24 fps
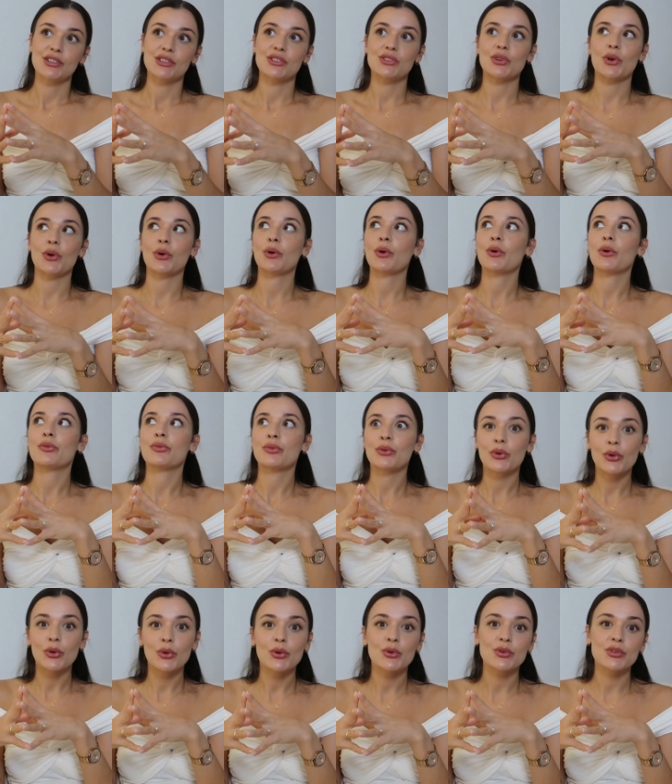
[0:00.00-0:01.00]
So,
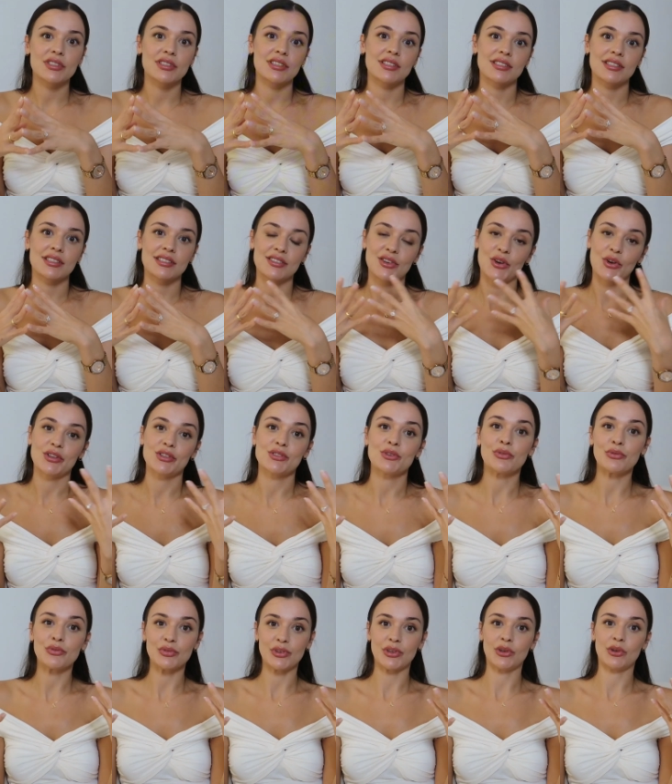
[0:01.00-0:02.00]
of course, this is going
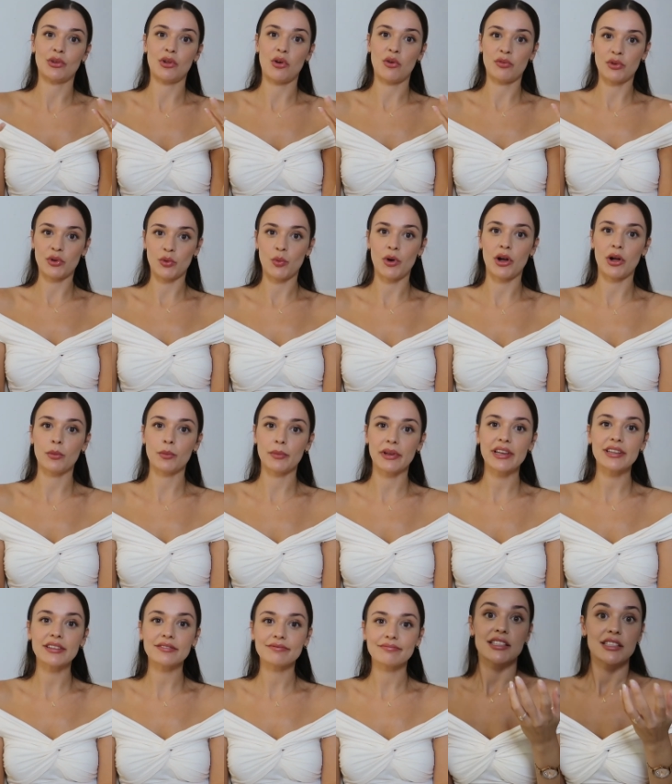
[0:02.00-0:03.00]
to feel
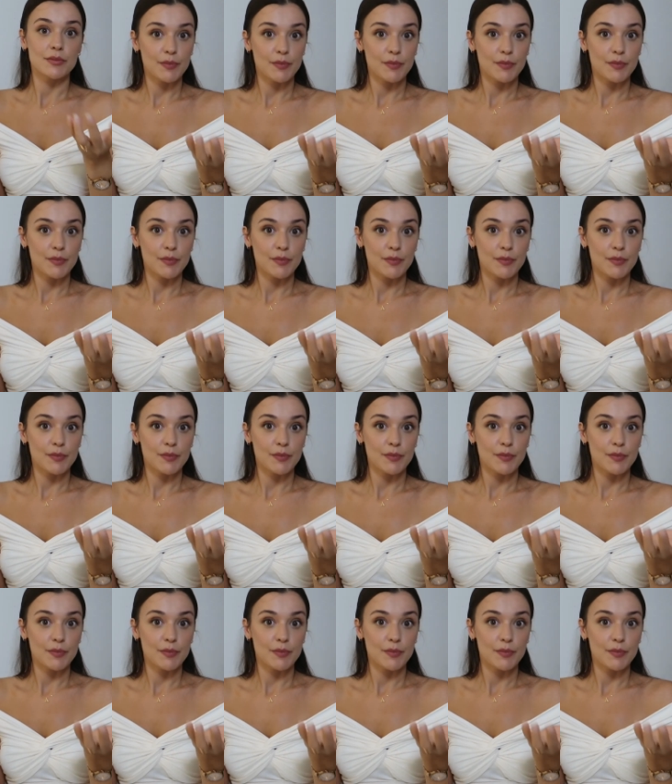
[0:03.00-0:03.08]
overwhelming,